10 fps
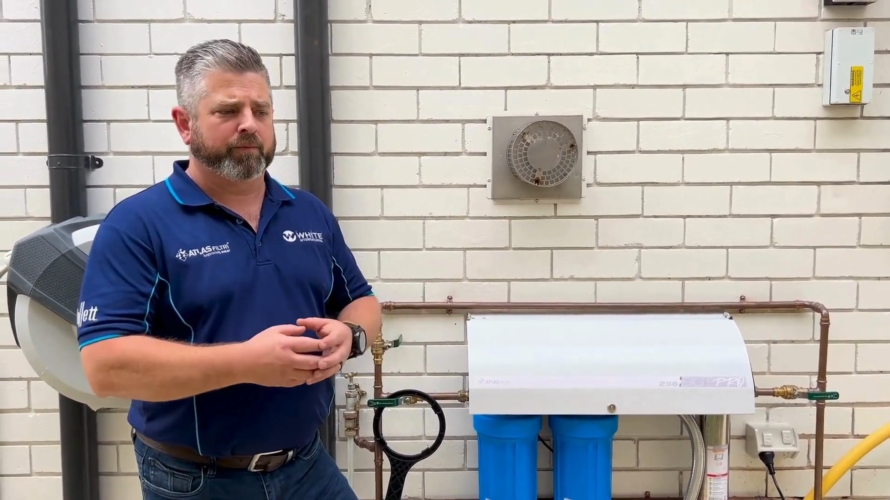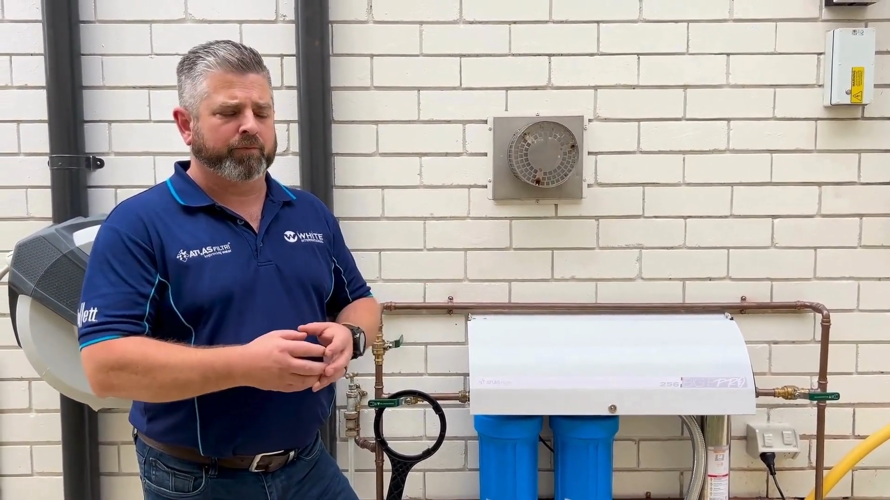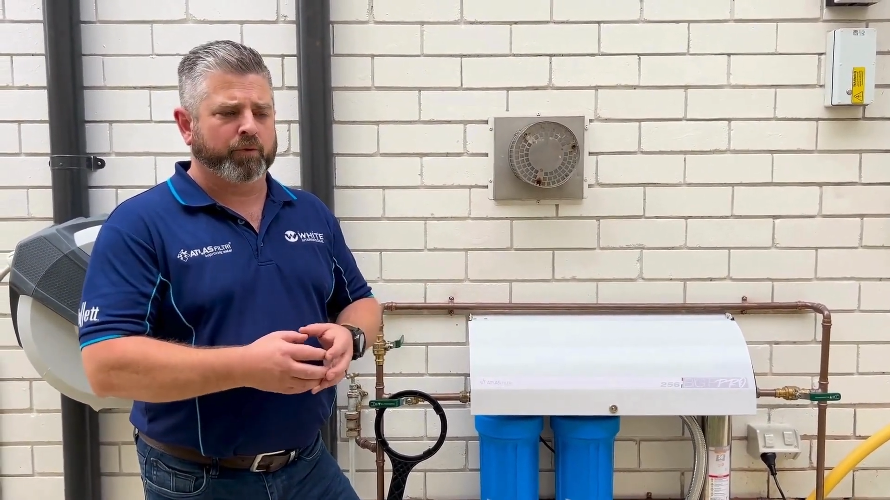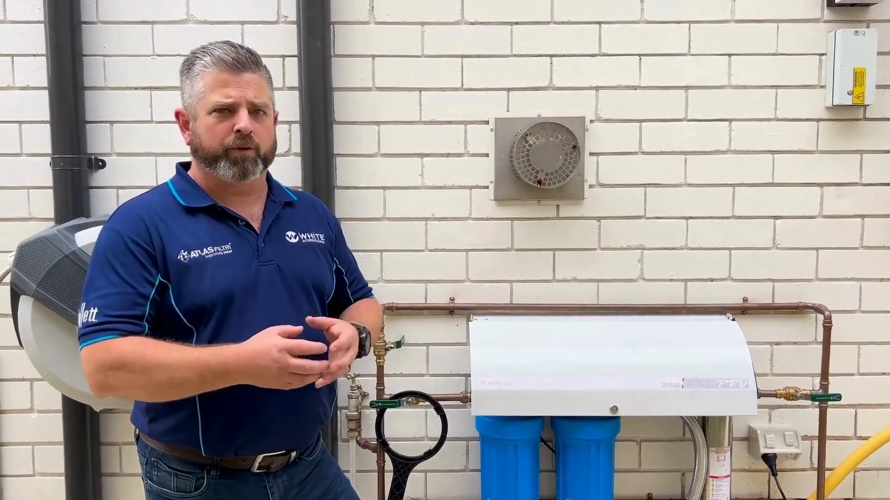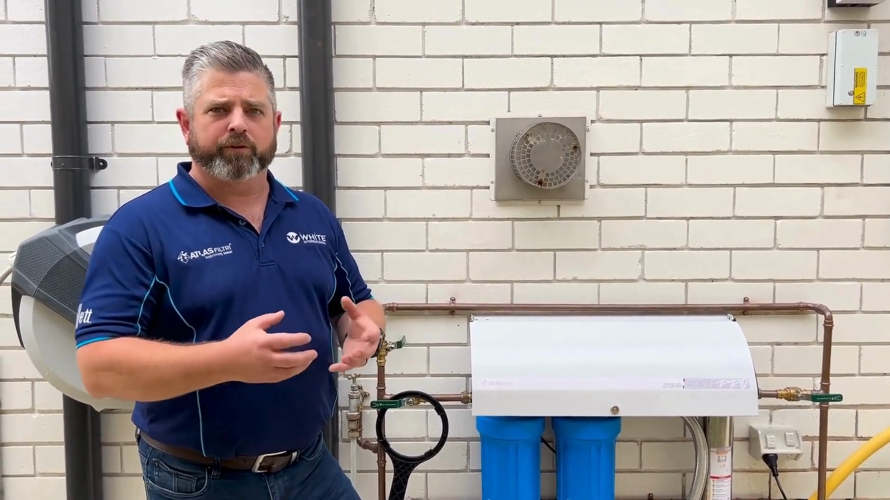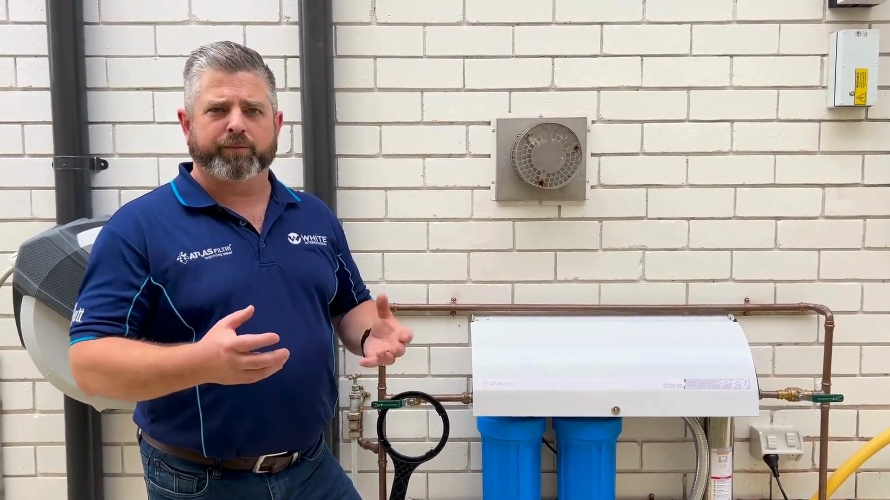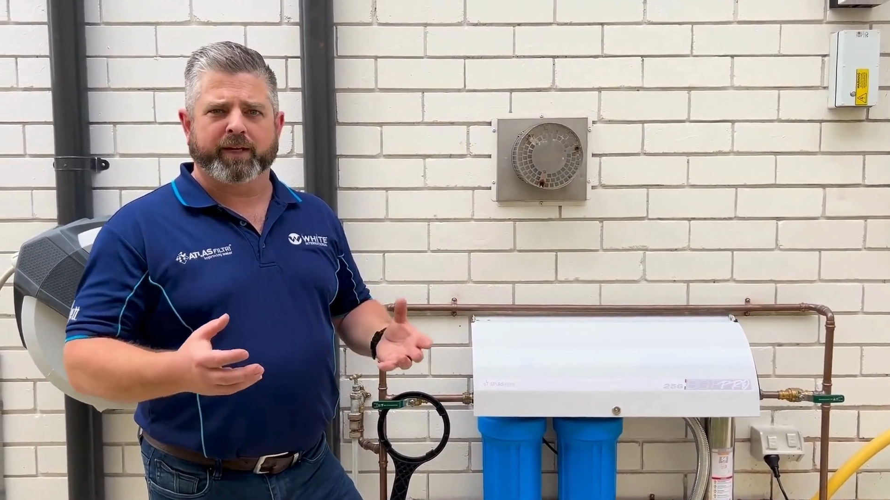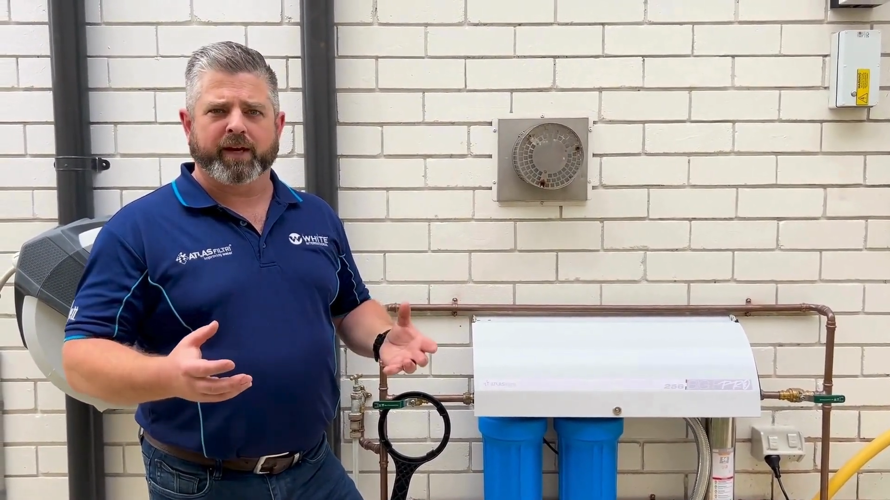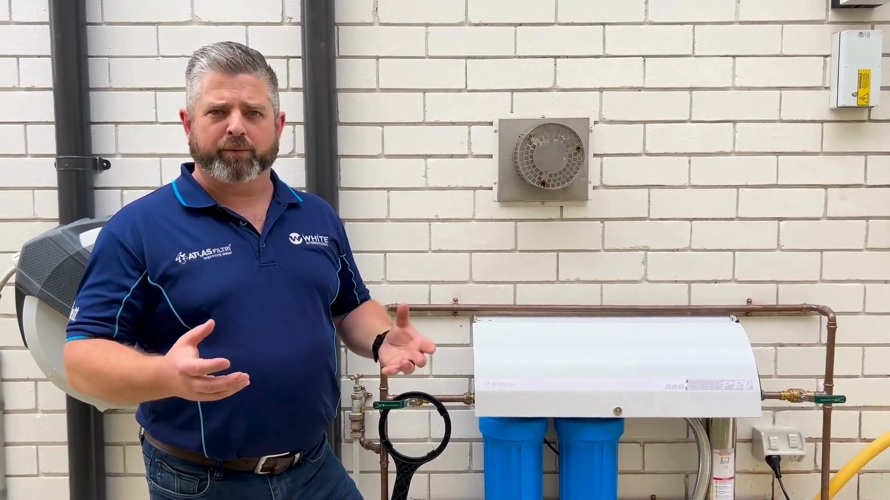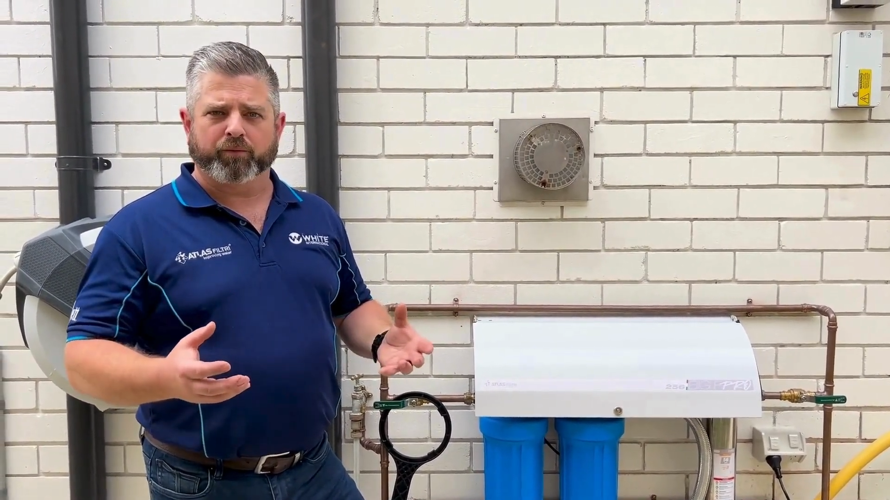void of
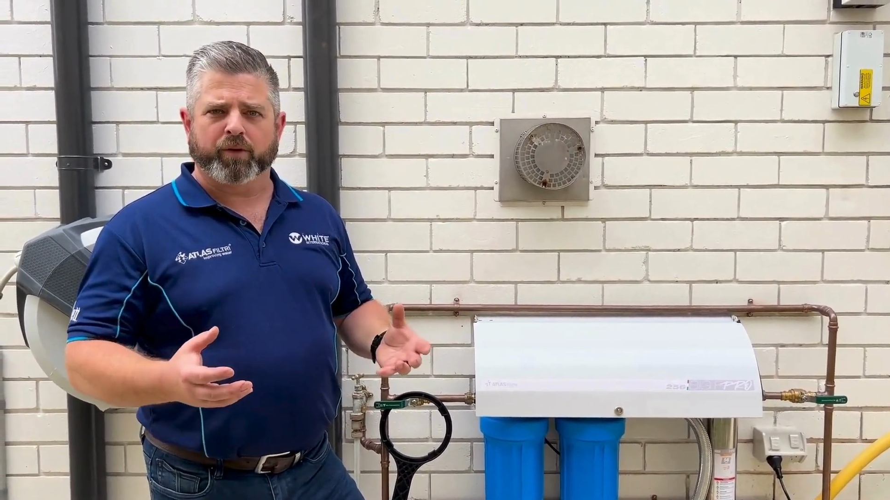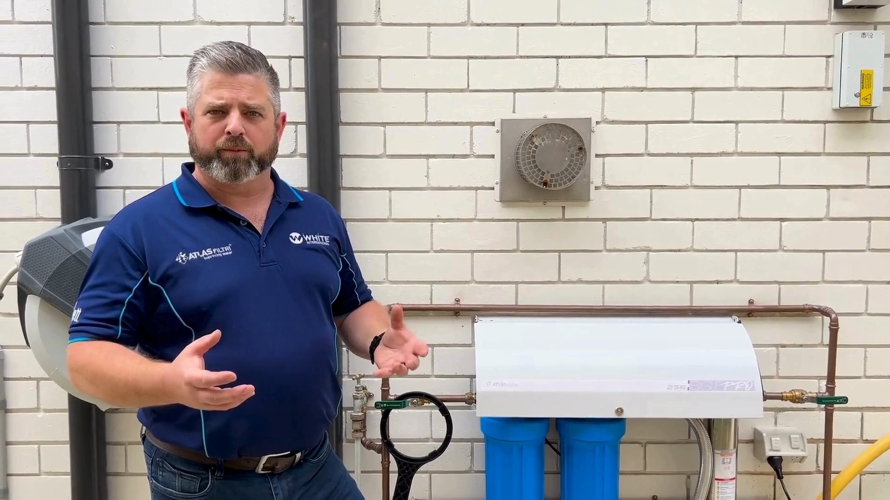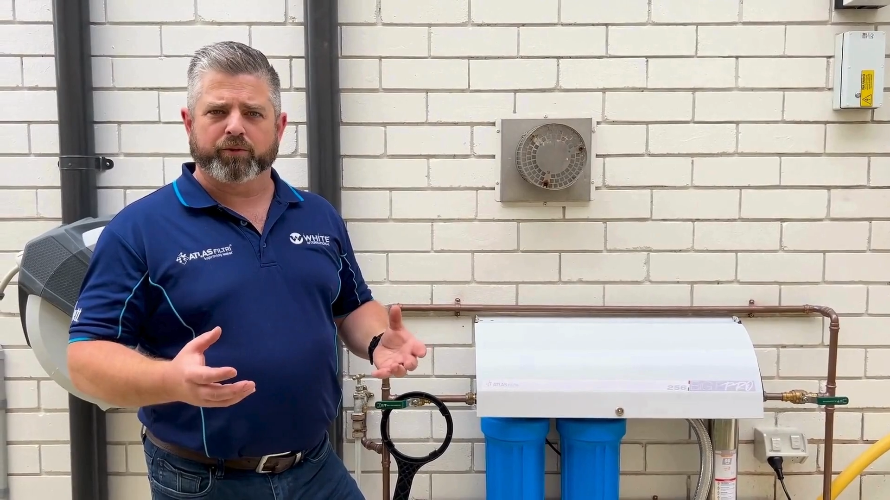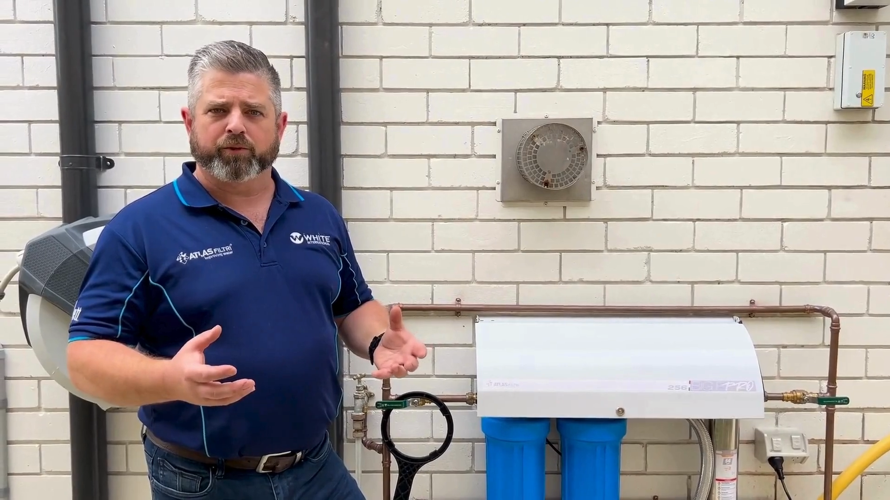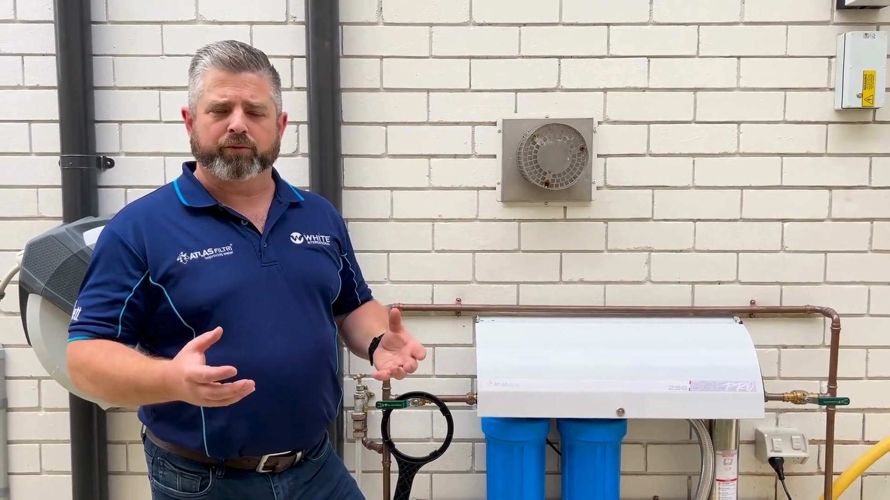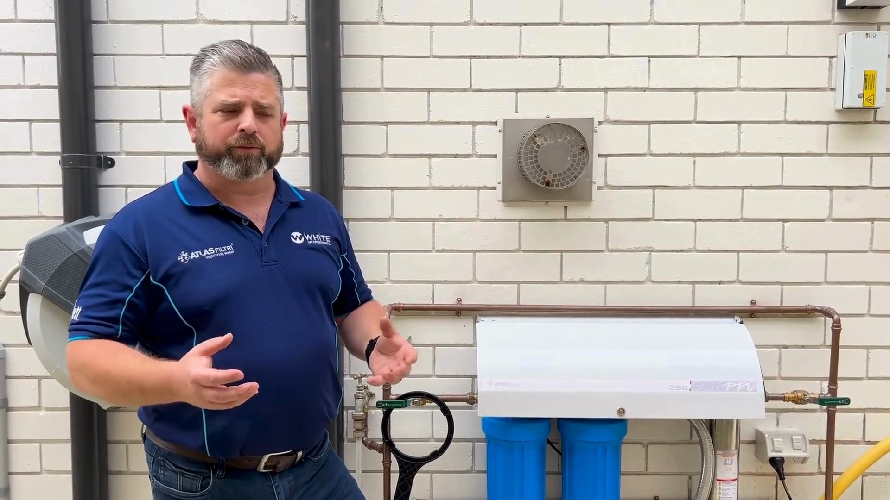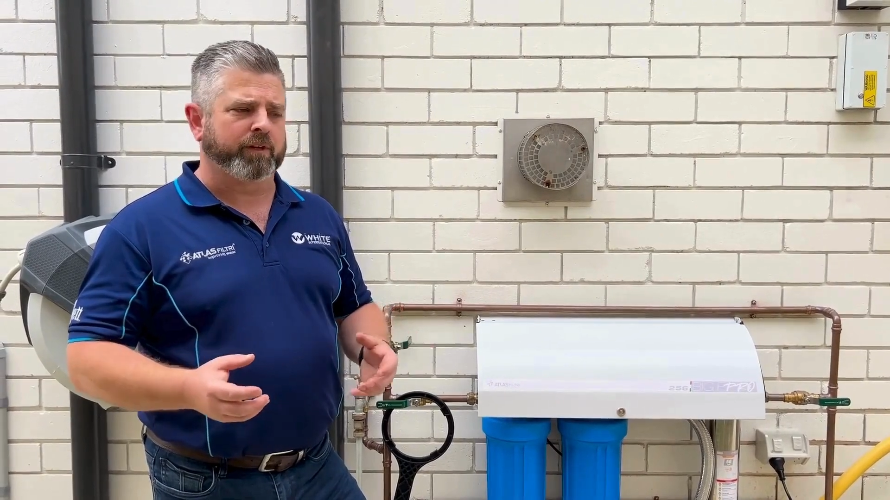being able to reproduce.